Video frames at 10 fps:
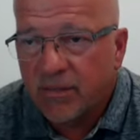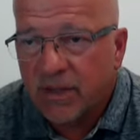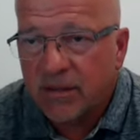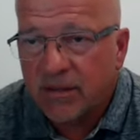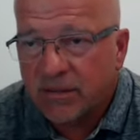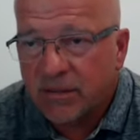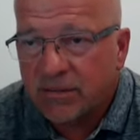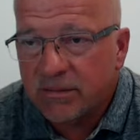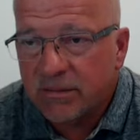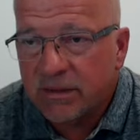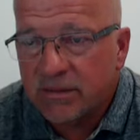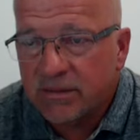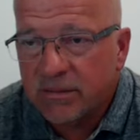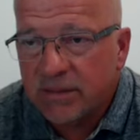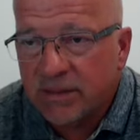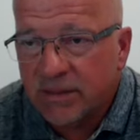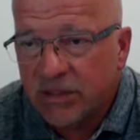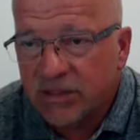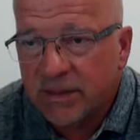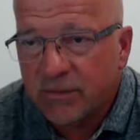you know, that, that at least
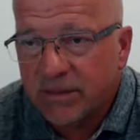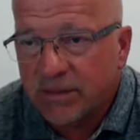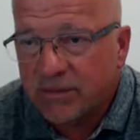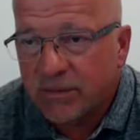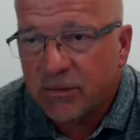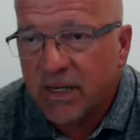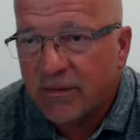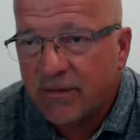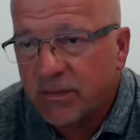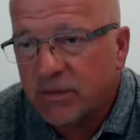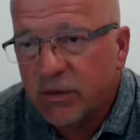she's able to derive some